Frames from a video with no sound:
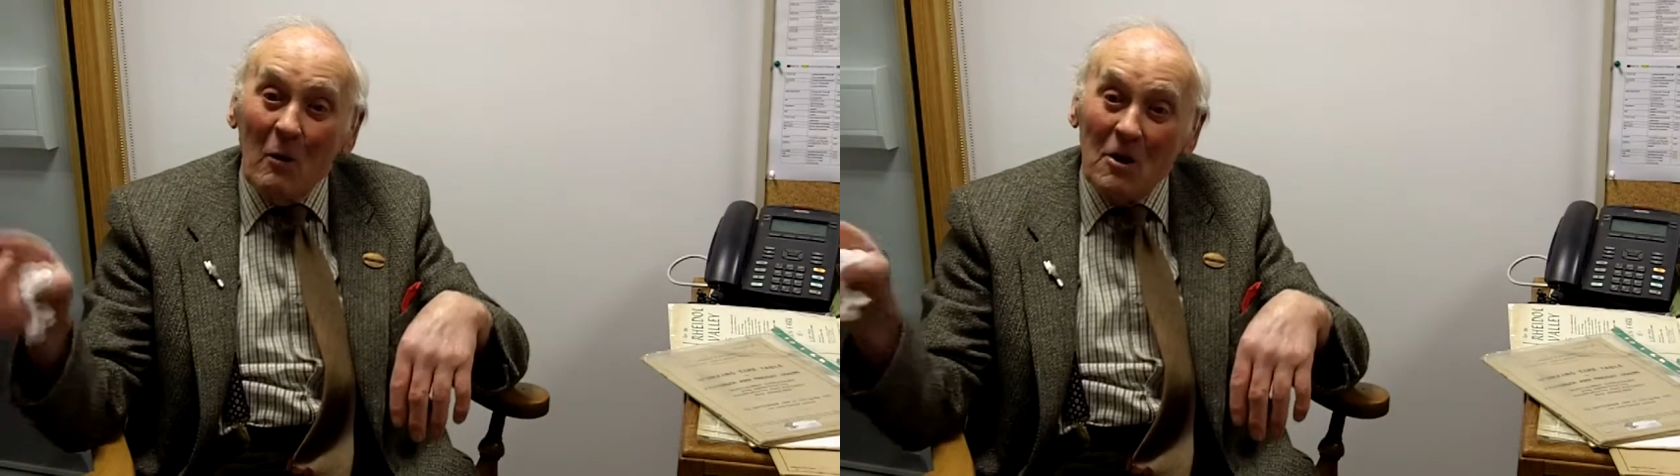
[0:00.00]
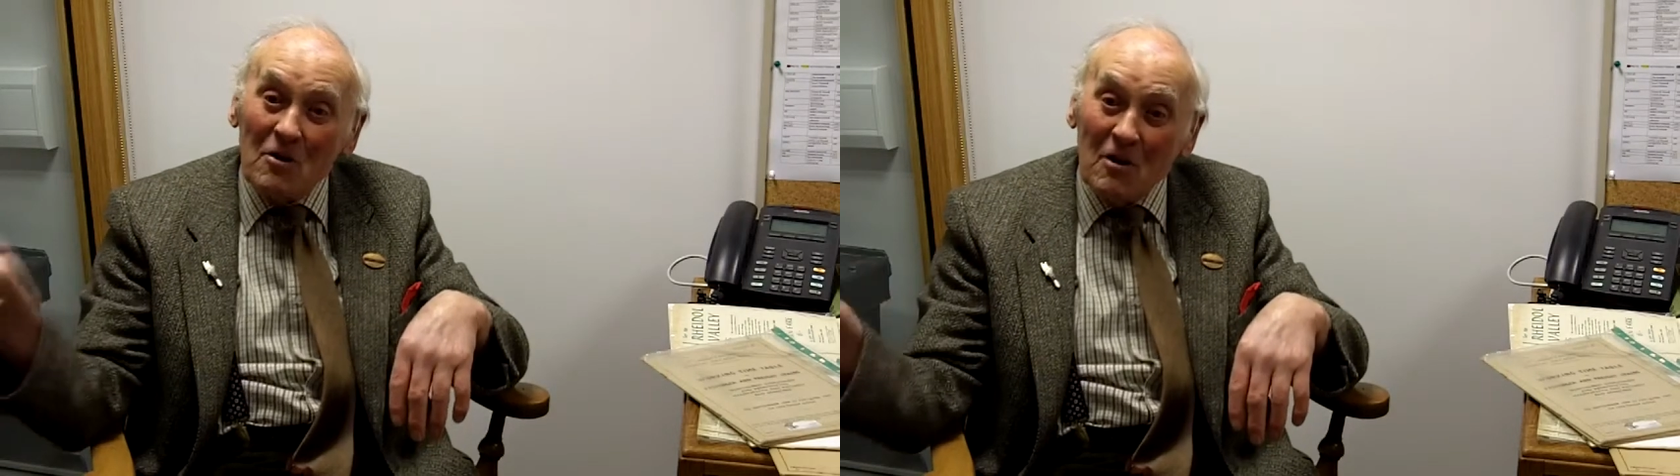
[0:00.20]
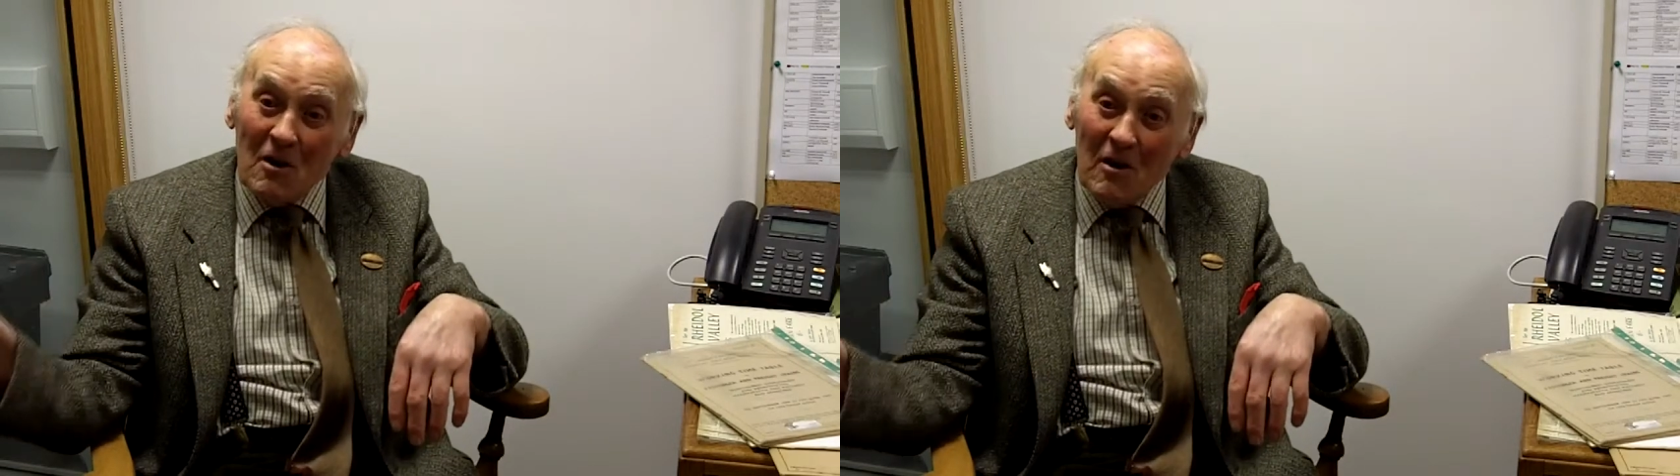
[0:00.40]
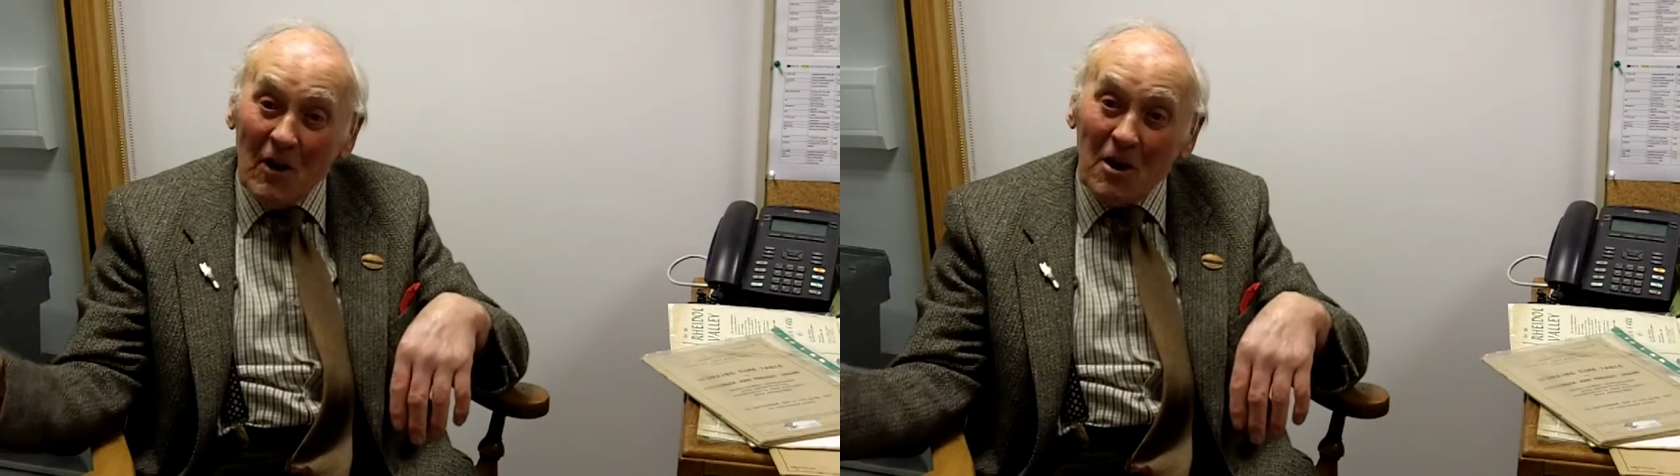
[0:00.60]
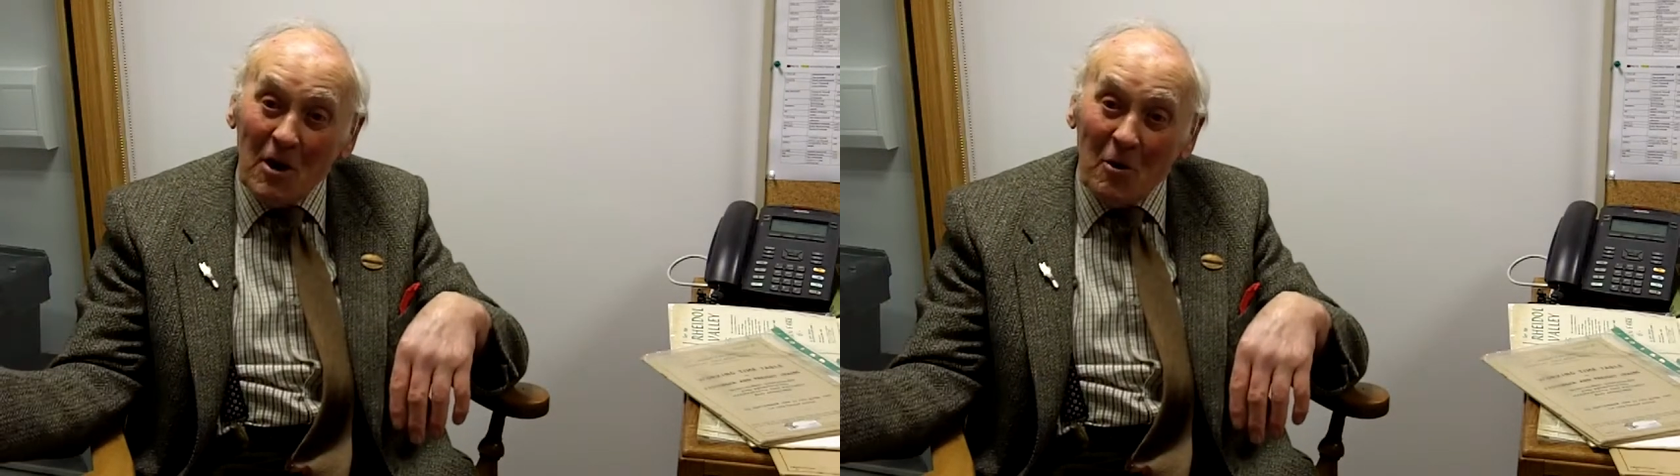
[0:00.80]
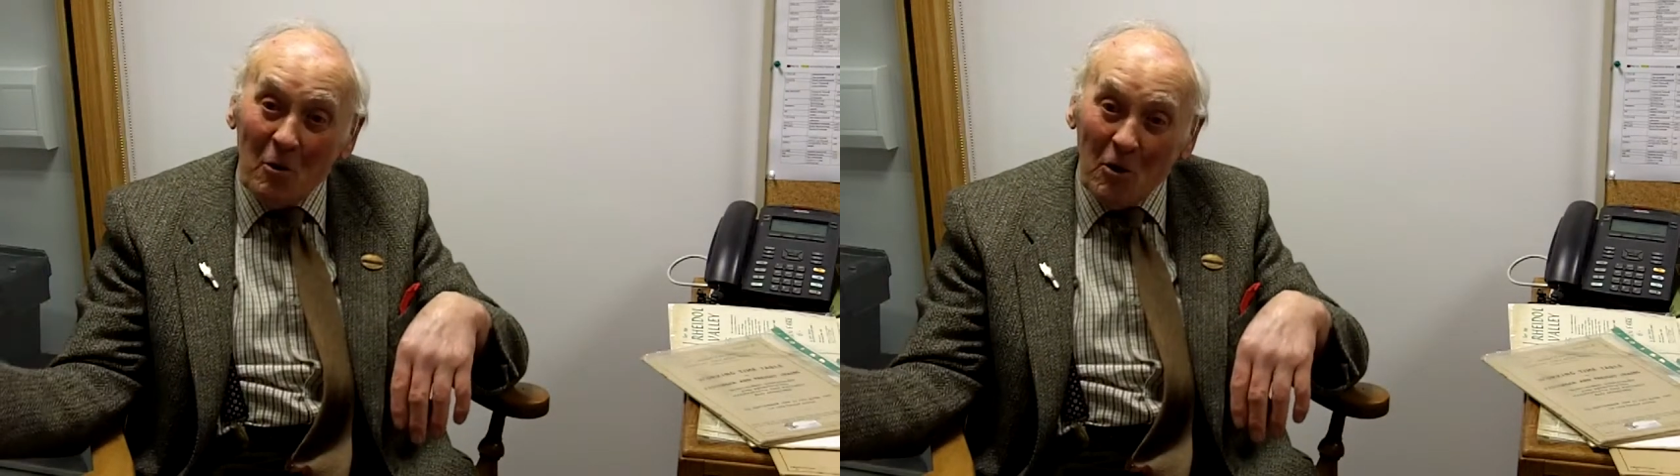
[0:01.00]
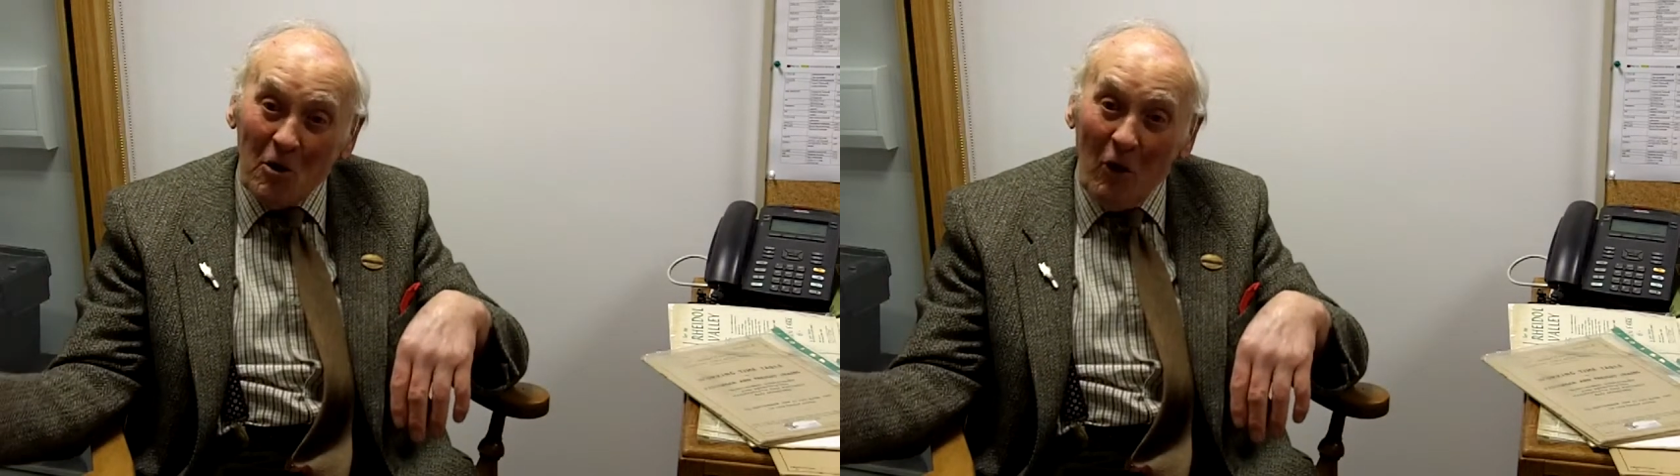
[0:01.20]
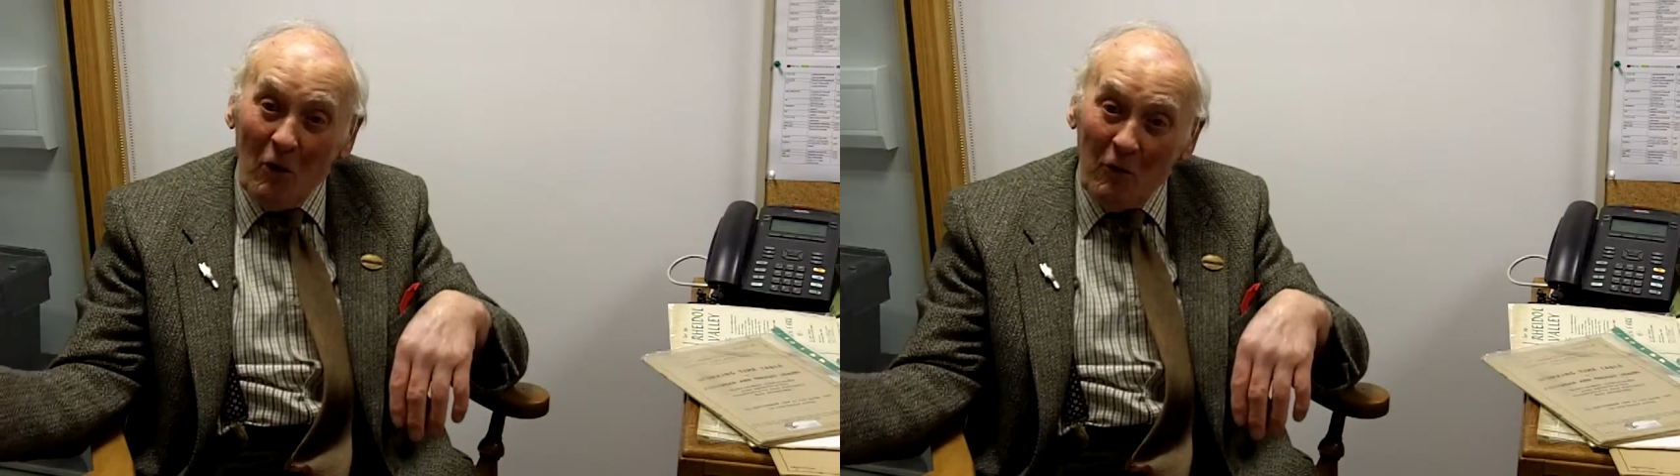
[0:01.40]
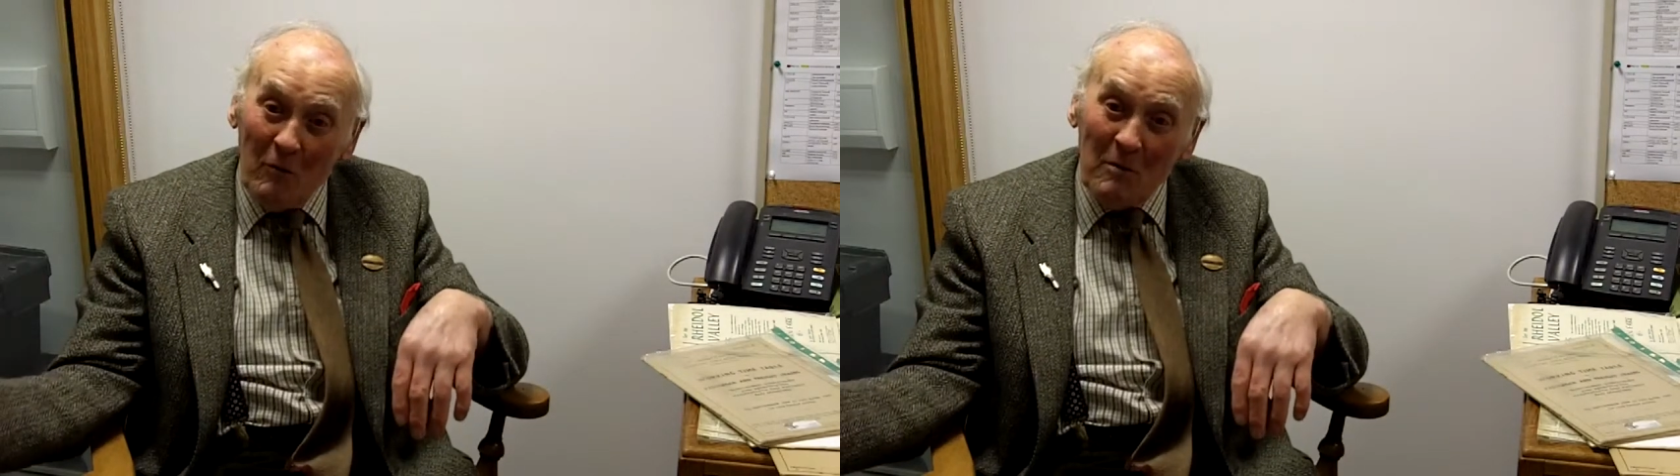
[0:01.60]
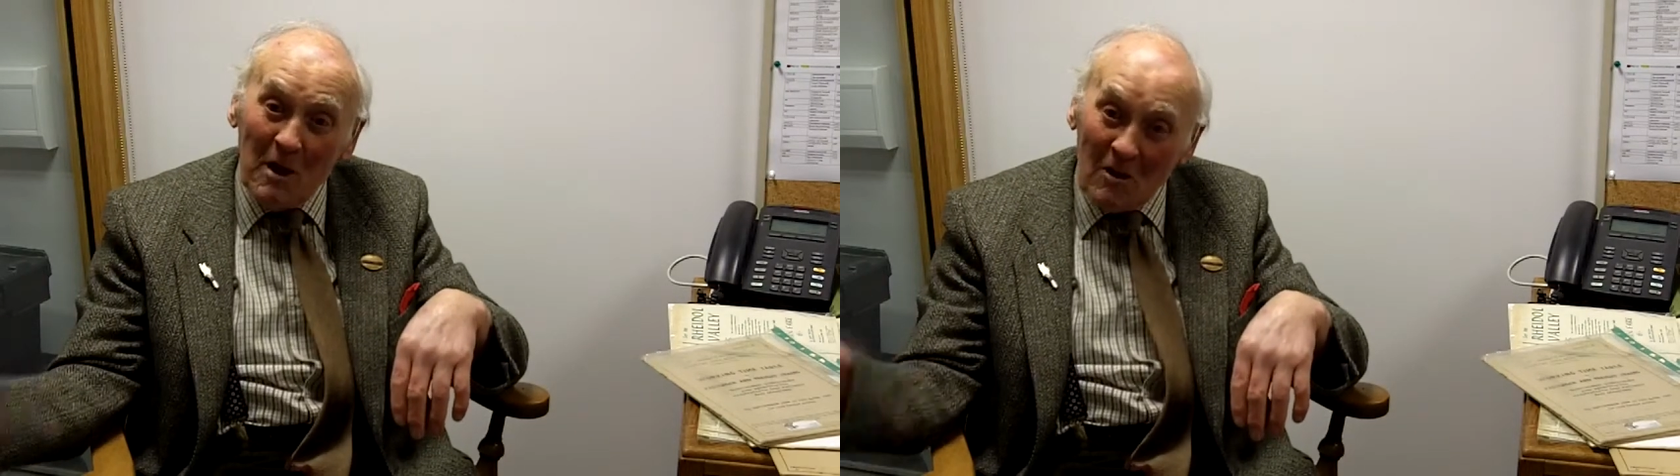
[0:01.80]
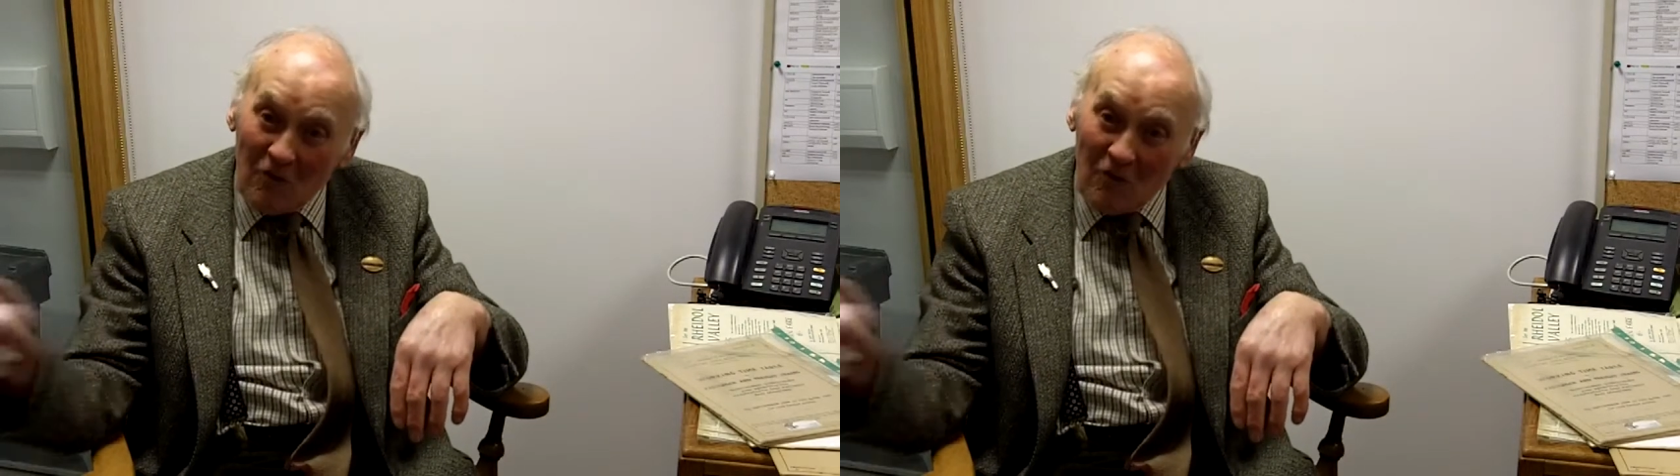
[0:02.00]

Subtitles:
which that he couldn't offer me